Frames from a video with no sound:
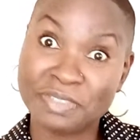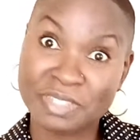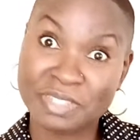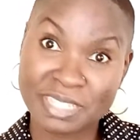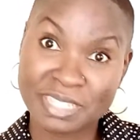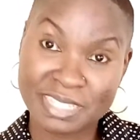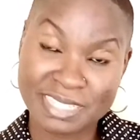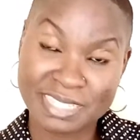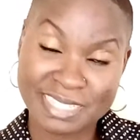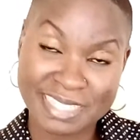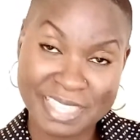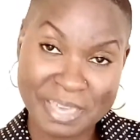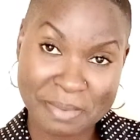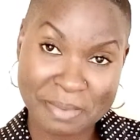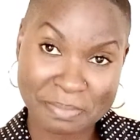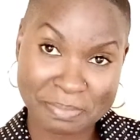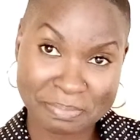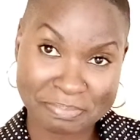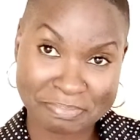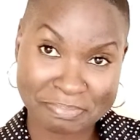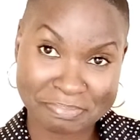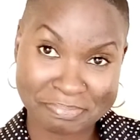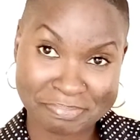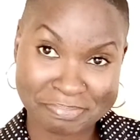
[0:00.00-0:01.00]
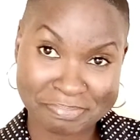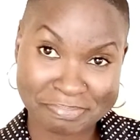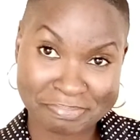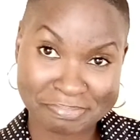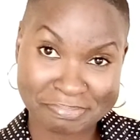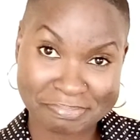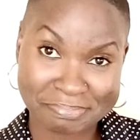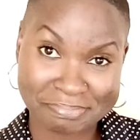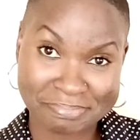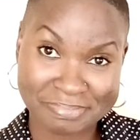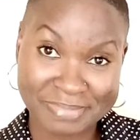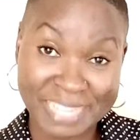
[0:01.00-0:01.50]
visits
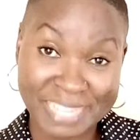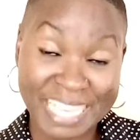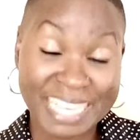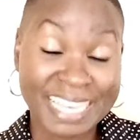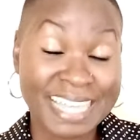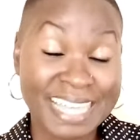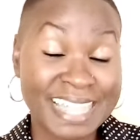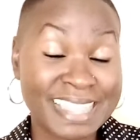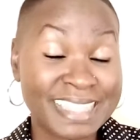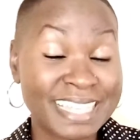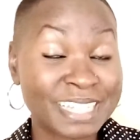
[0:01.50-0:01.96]
them.